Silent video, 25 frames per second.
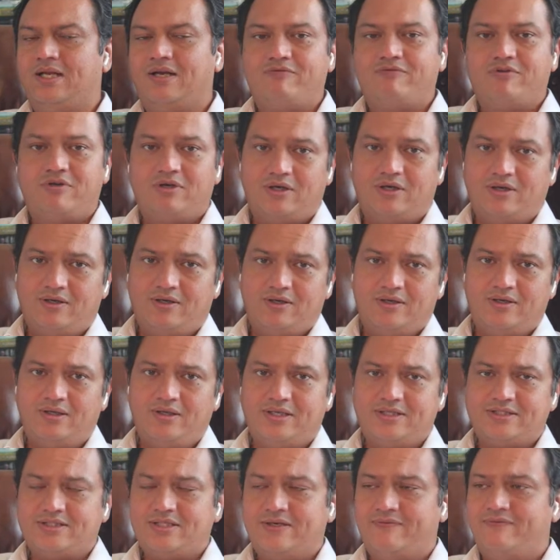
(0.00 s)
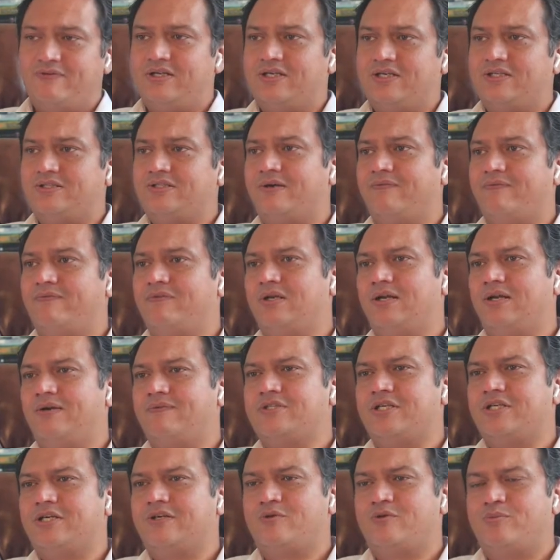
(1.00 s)
side
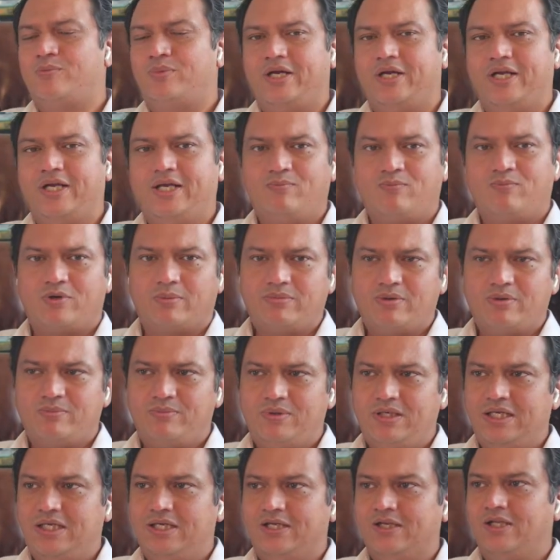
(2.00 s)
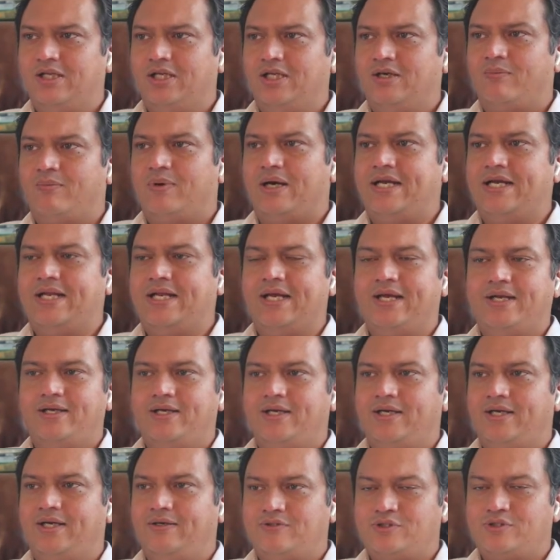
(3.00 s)
of the brain, probably
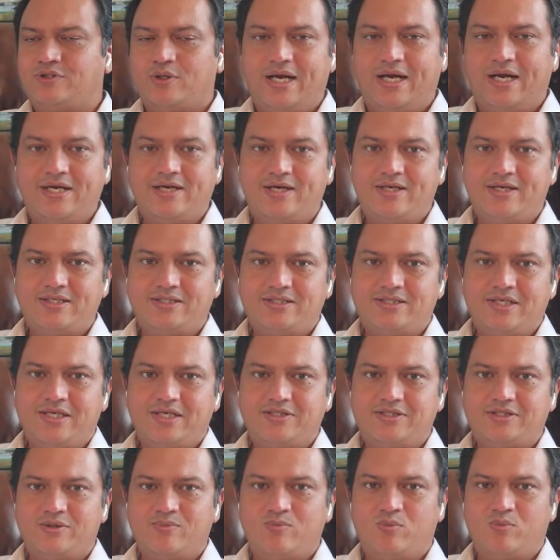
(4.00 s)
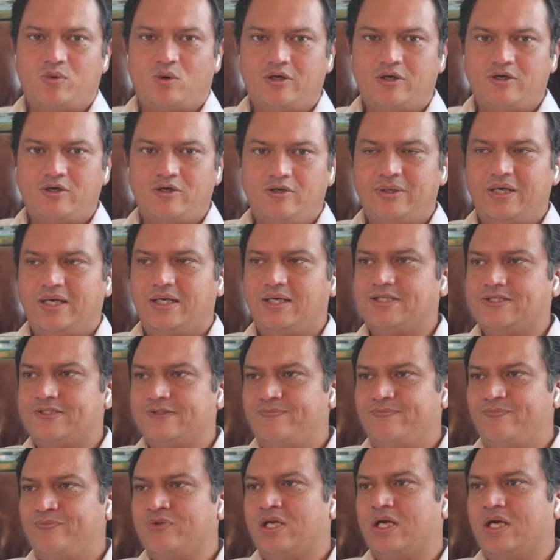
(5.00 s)
right-handed. So handedness here is important because
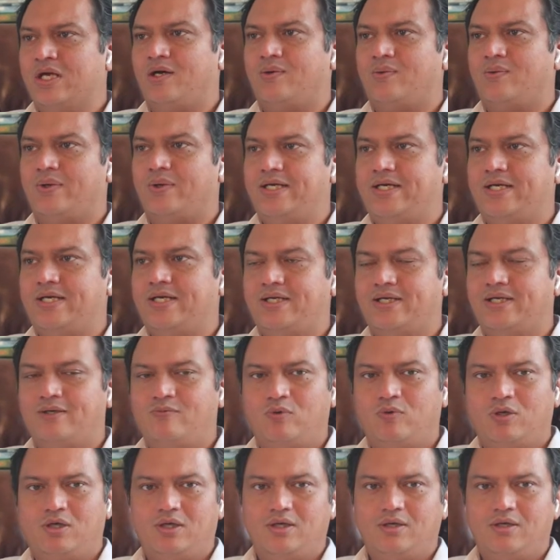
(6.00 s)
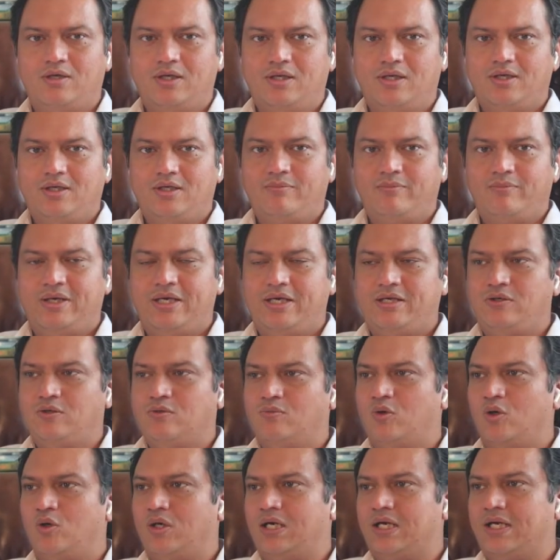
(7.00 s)
a right-handed will make you
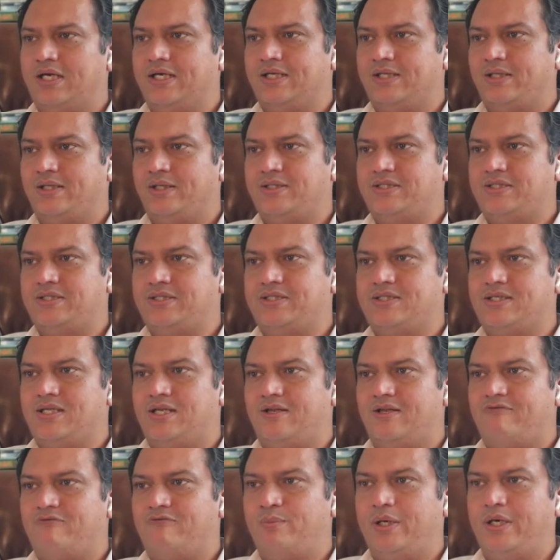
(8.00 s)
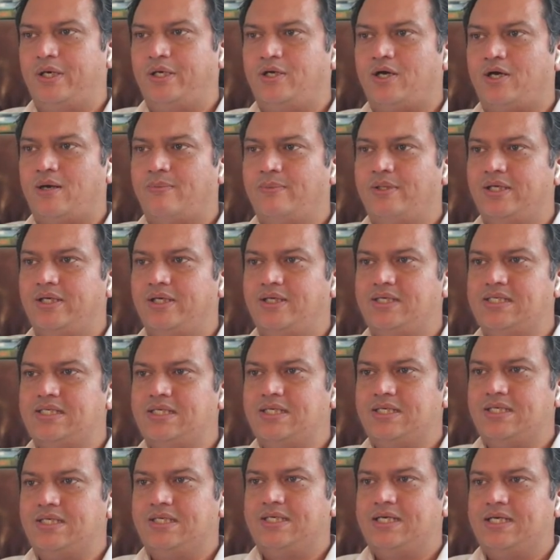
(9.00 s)
more clear that this is a left brain dominant,
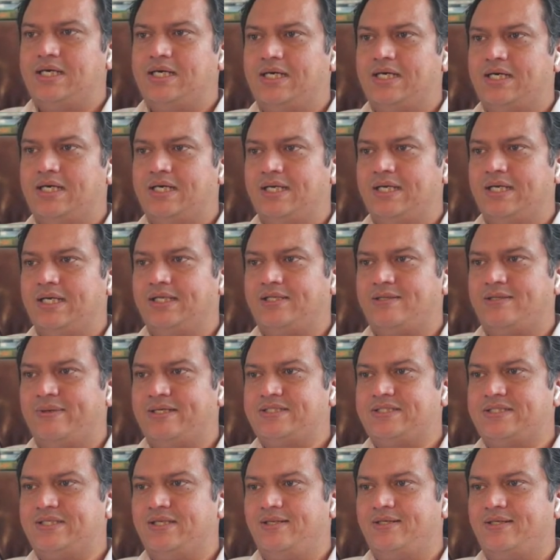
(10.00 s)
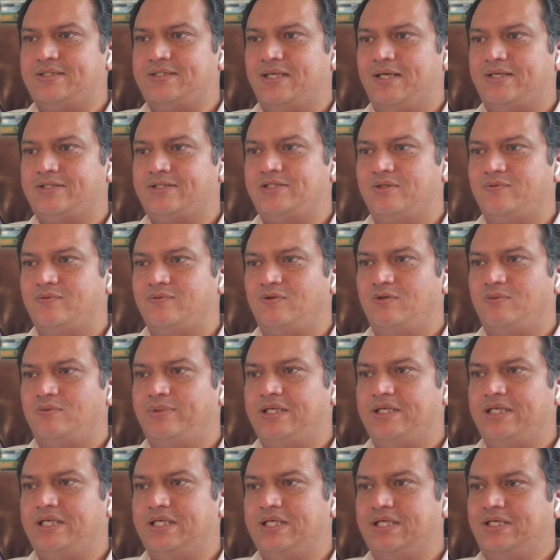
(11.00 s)
and the best initial action will
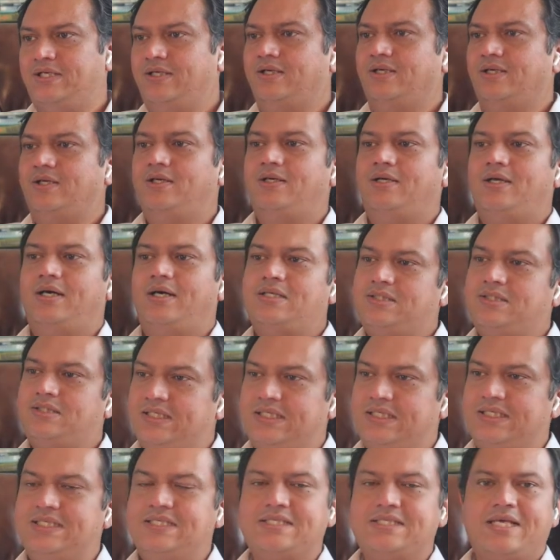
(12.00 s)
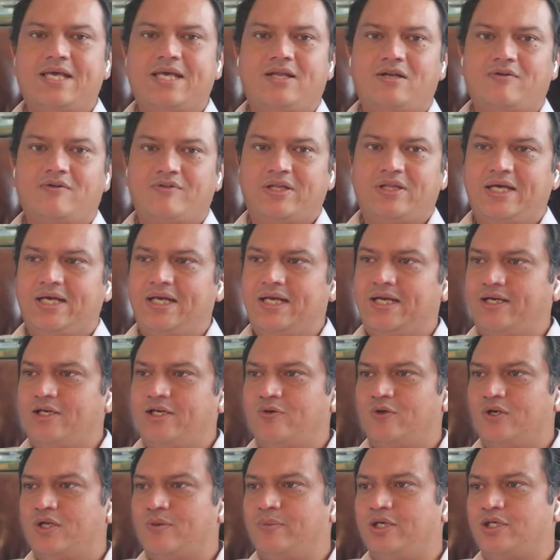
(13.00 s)
be a CT scan of the head. You
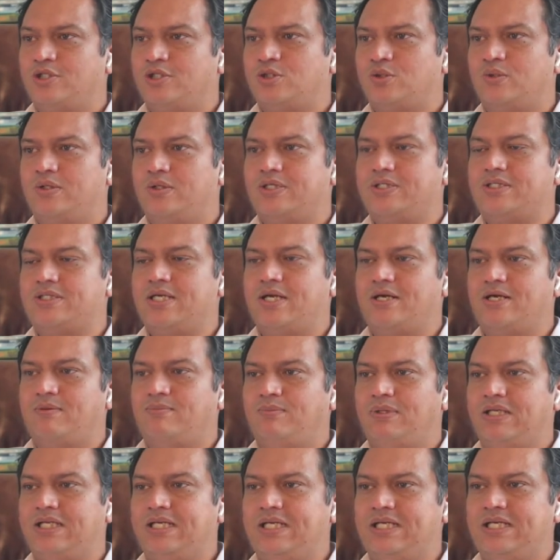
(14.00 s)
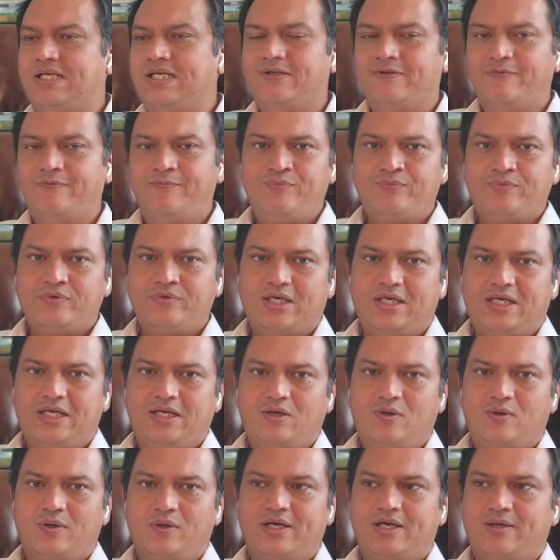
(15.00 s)
want to make sure it's not a bleed and
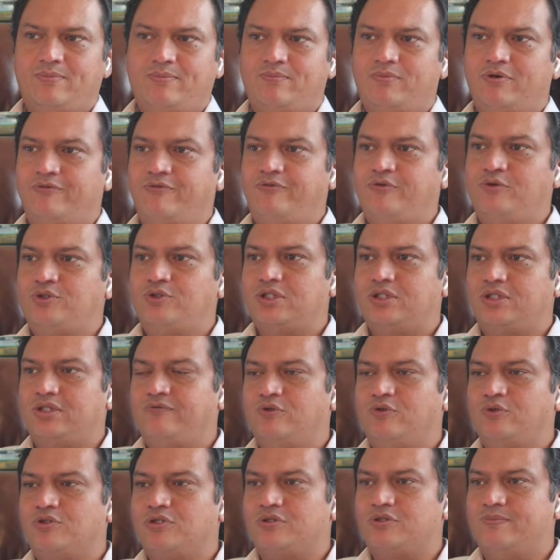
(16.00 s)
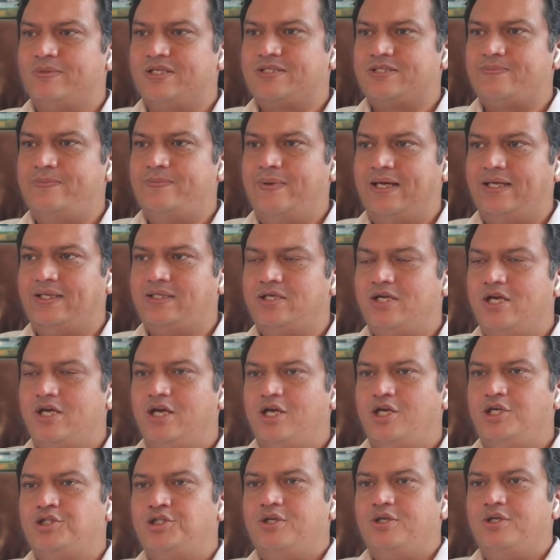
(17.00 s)
look at perfusion diffusion mismatch.
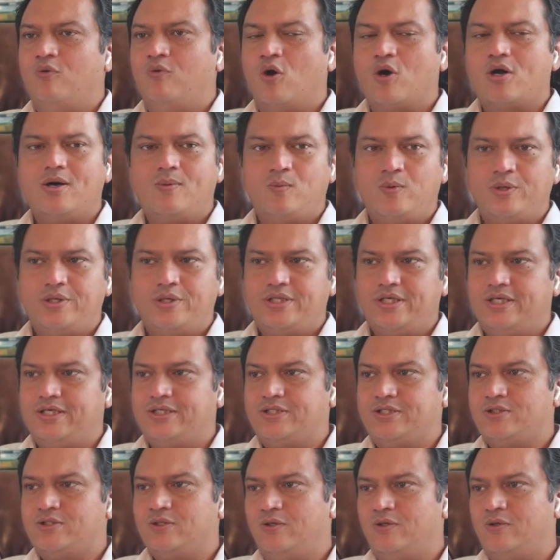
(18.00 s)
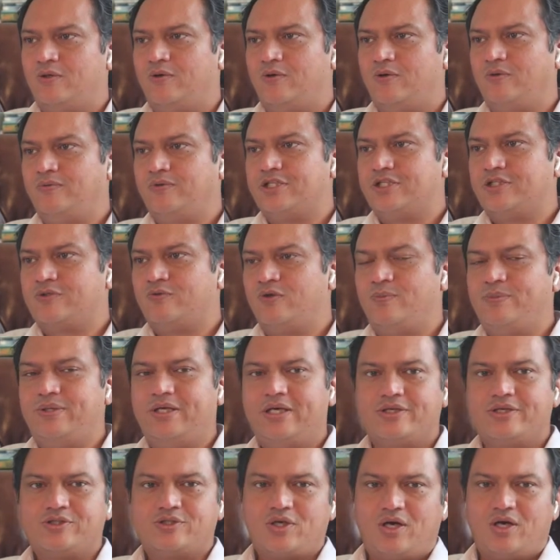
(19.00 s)
She woke up with it, so this will be a
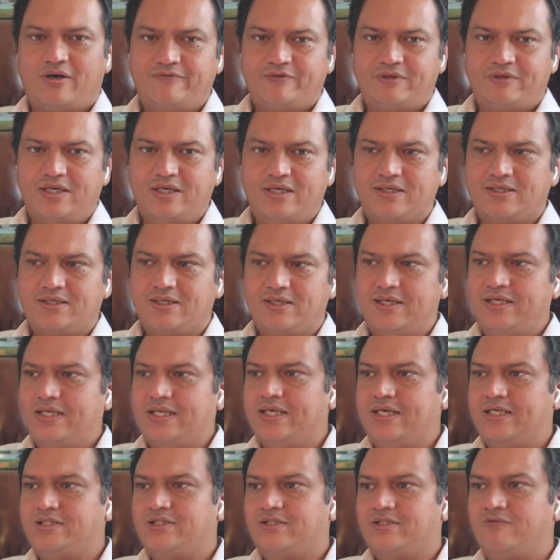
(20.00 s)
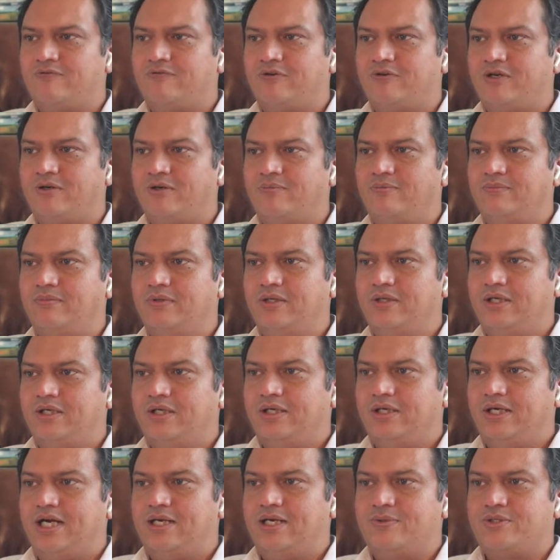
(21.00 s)
soft contraindication from
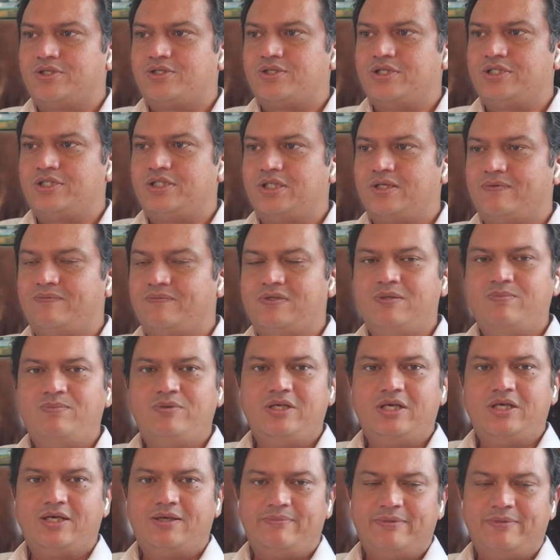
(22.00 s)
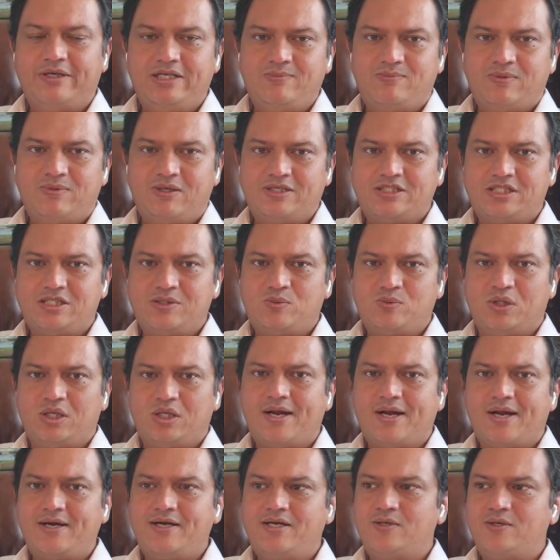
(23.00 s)
administration of TPA. Many places will
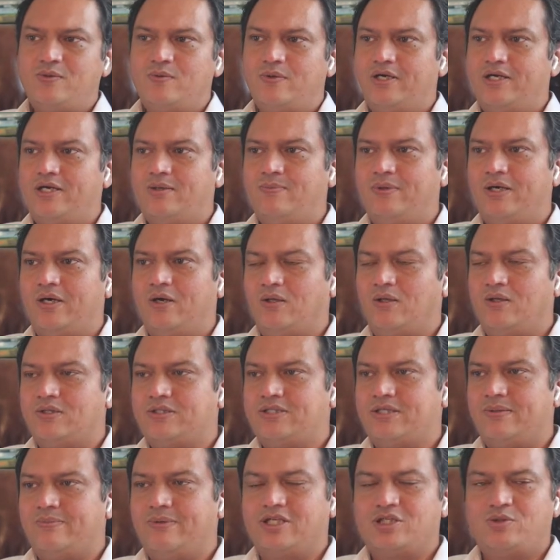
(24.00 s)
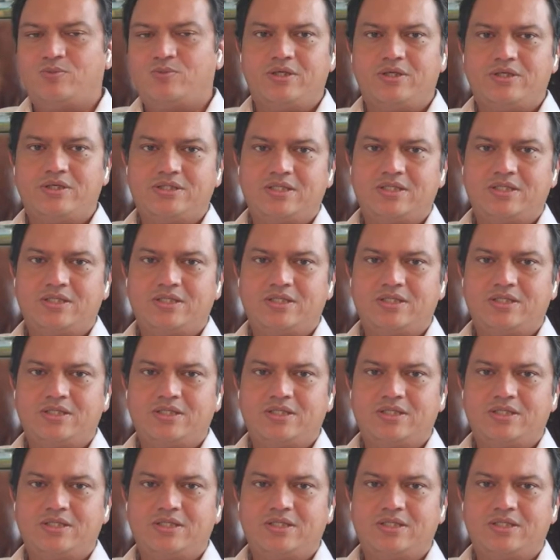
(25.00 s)
not do it, but although some experts